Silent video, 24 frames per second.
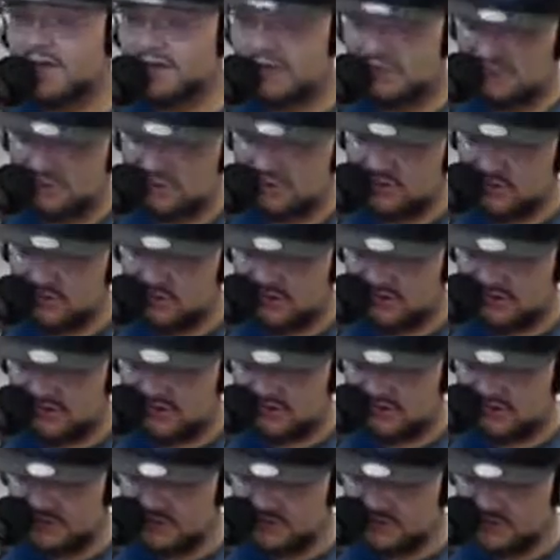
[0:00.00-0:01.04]
So it
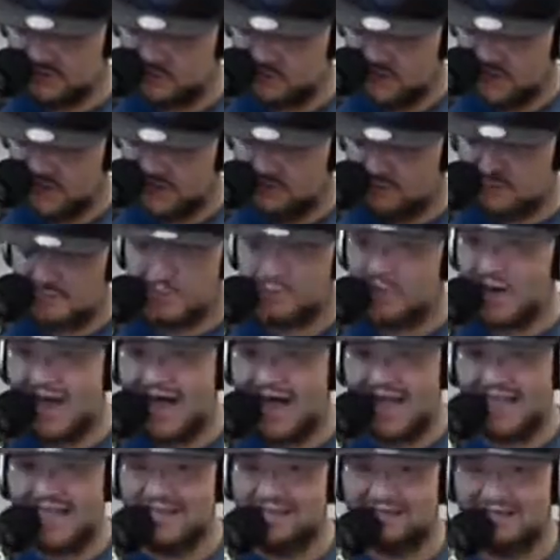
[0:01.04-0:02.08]
was
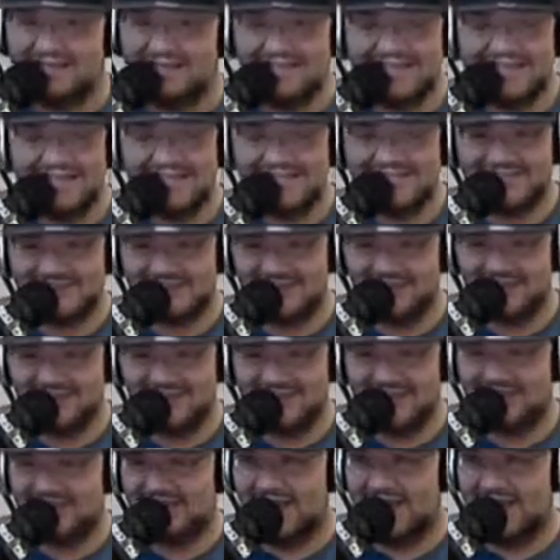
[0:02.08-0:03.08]
wild. So like they